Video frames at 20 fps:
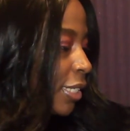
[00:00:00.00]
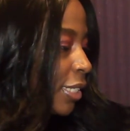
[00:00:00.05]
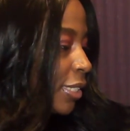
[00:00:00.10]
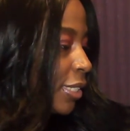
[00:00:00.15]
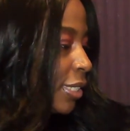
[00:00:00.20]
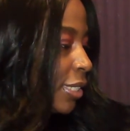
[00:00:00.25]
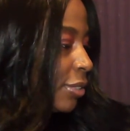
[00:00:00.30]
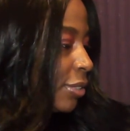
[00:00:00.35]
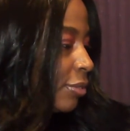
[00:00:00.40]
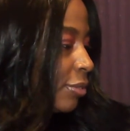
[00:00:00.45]

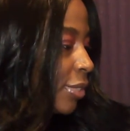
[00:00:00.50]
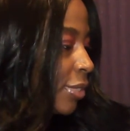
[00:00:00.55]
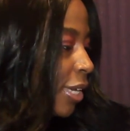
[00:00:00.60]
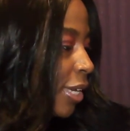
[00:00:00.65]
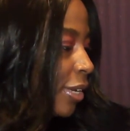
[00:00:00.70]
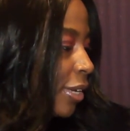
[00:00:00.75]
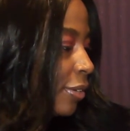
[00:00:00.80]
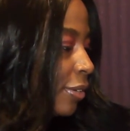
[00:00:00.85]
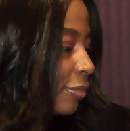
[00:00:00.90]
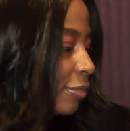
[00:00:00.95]
until
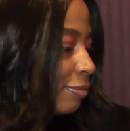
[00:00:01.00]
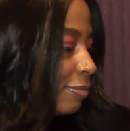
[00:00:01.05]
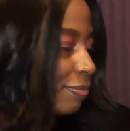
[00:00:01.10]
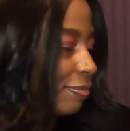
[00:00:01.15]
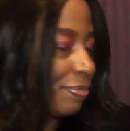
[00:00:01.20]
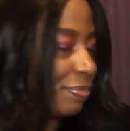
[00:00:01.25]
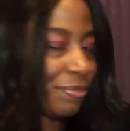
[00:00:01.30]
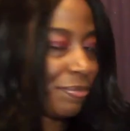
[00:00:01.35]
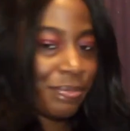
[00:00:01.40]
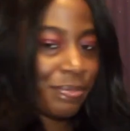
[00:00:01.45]

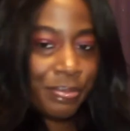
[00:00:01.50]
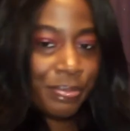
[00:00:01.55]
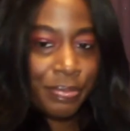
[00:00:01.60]
now.